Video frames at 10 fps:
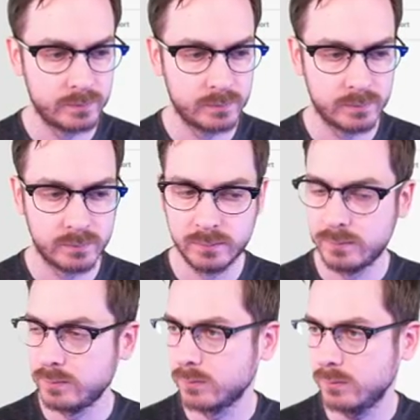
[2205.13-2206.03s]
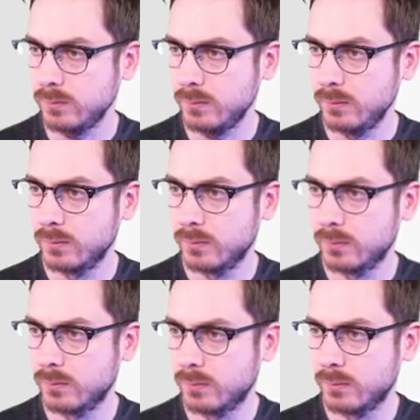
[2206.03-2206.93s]

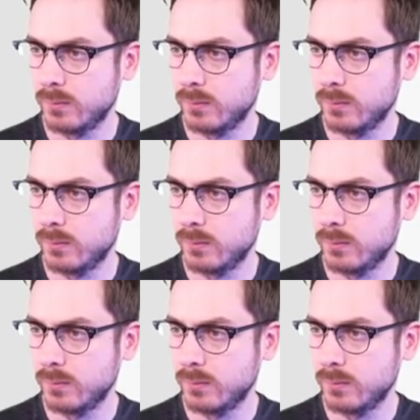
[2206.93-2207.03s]
No one is speaking in this clip.